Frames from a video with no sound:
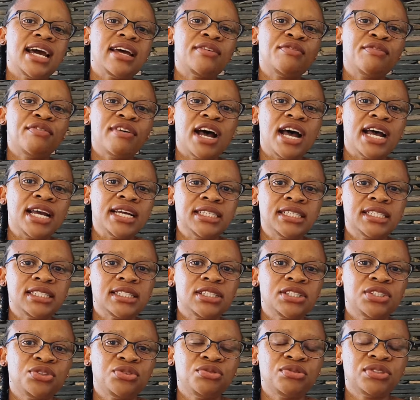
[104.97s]

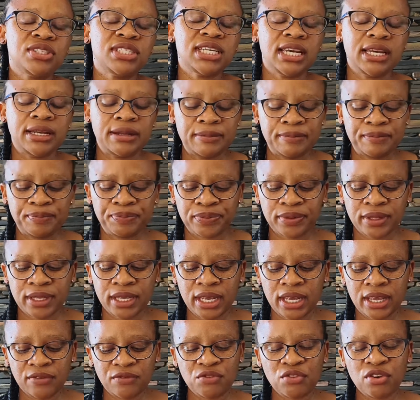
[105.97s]
advised to say,
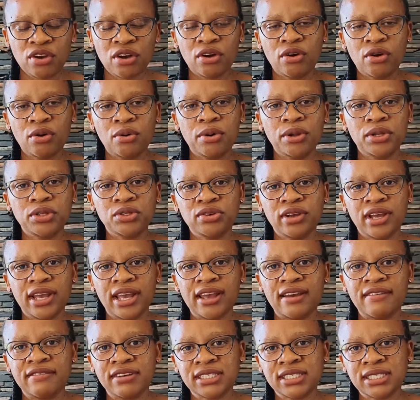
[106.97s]
if you're going to
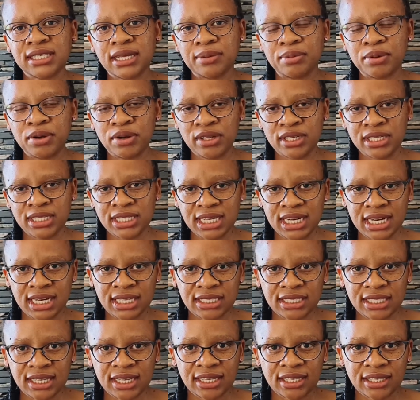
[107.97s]
have a
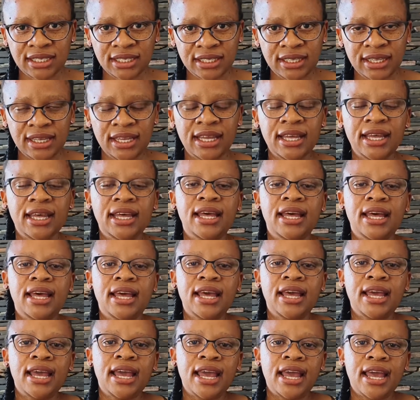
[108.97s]
subcontractor,
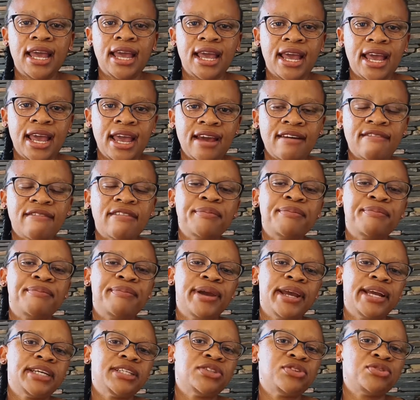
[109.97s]
have a
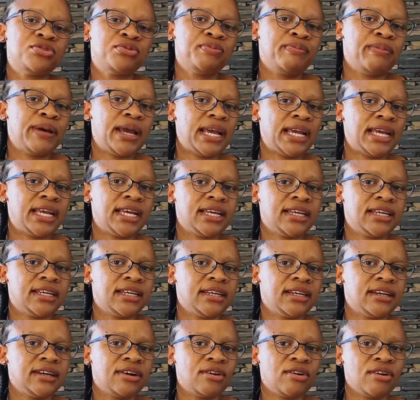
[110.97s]
back-to-back
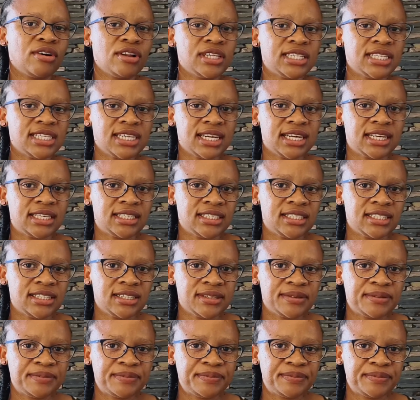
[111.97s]
contract,
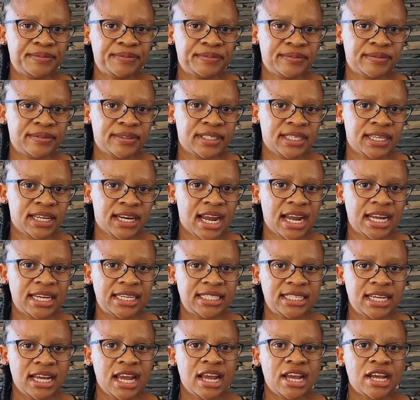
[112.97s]

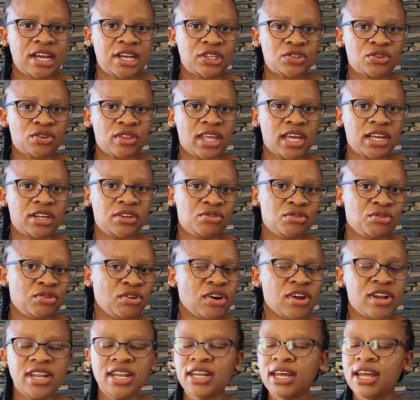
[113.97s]
right? So that you
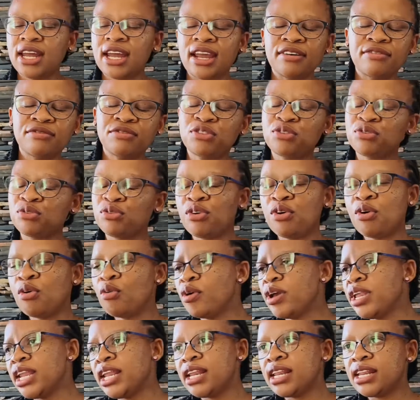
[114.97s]
don't have to go
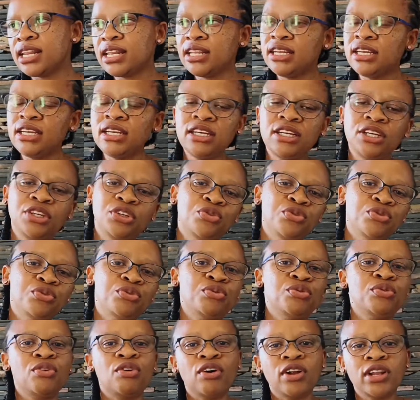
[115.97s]
and
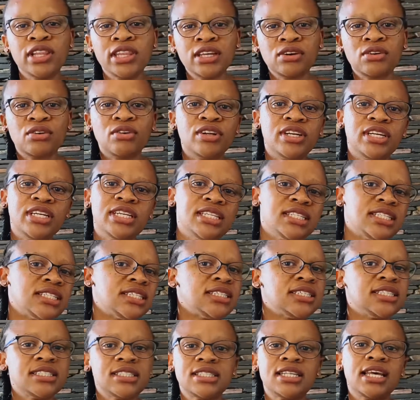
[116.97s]
redo all the
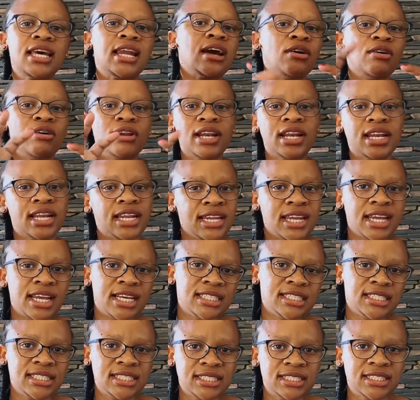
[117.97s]
conditions that are already
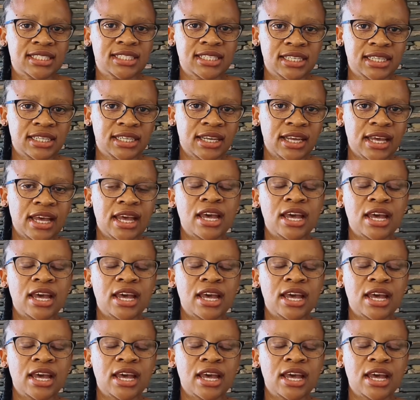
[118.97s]
existing.